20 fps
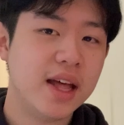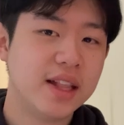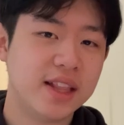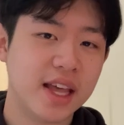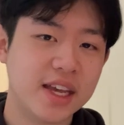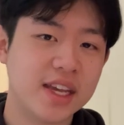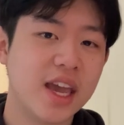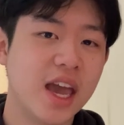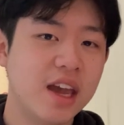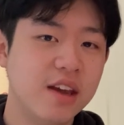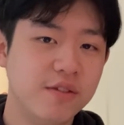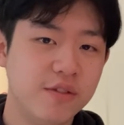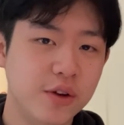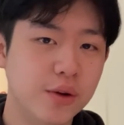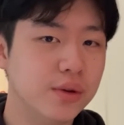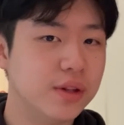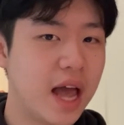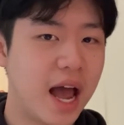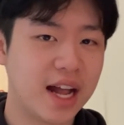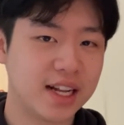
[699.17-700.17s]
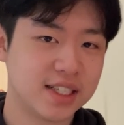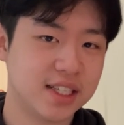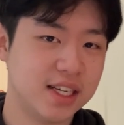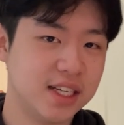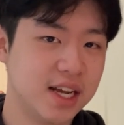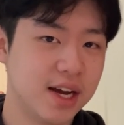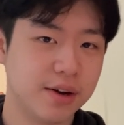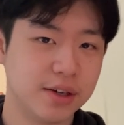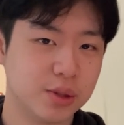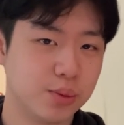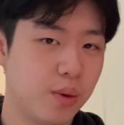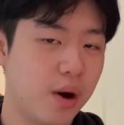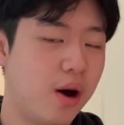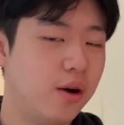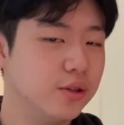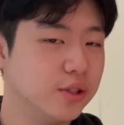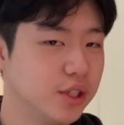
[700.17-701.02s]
They gave you that detail as well.